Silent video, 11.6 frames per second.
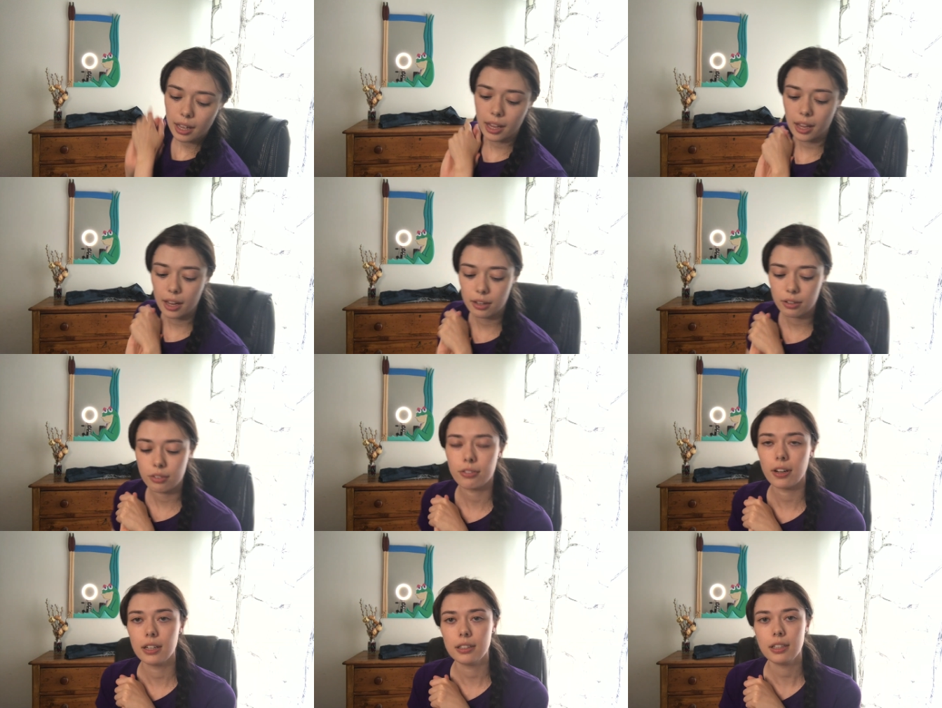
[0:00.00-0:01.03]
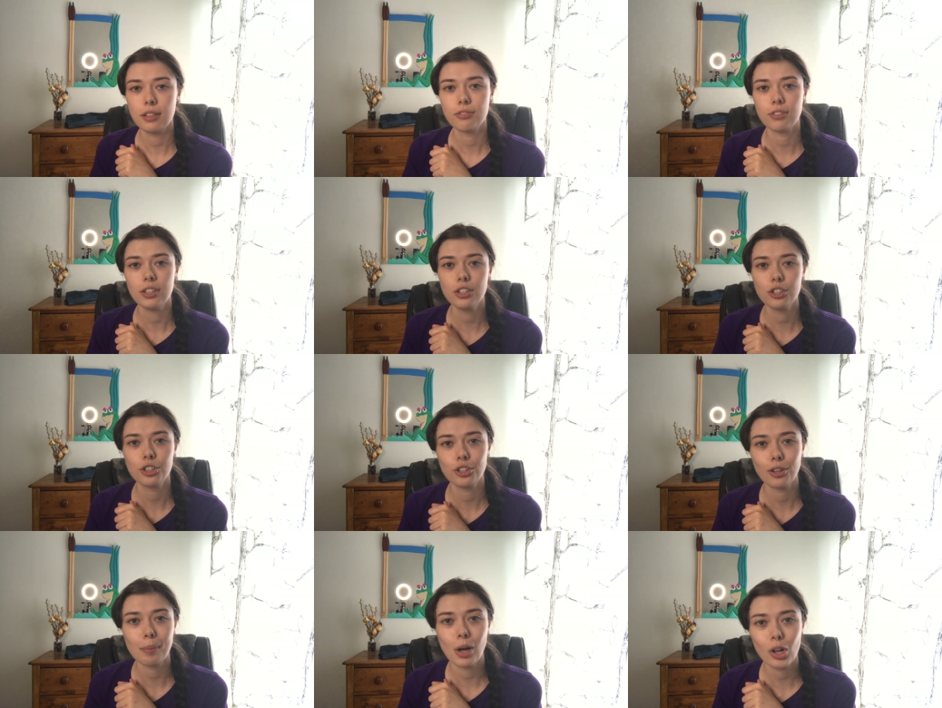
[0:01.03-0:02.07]
And finally finish
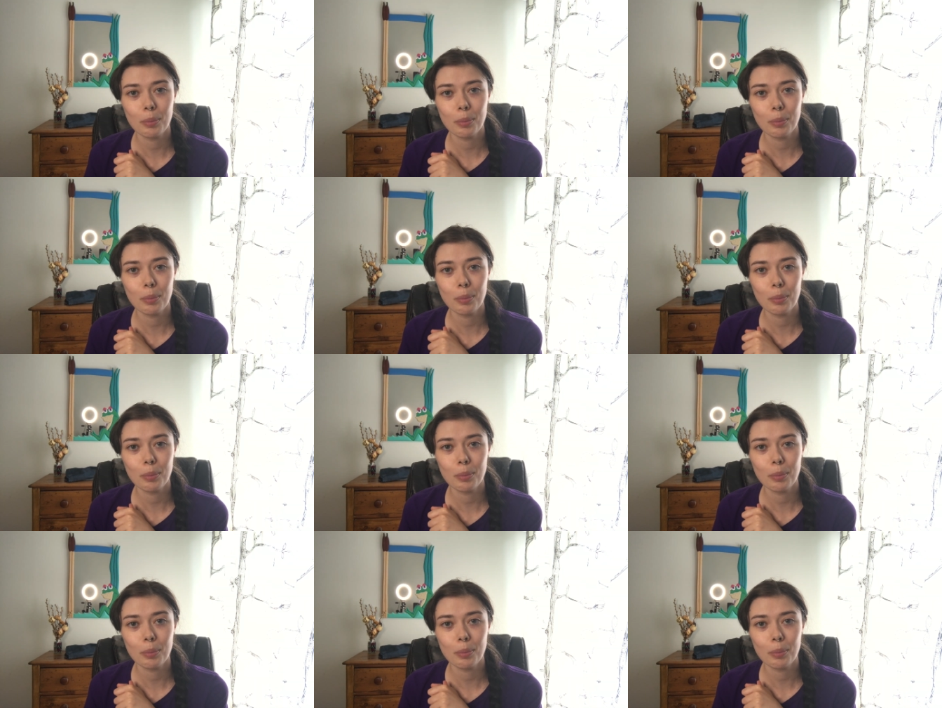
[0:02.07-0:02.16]
the ball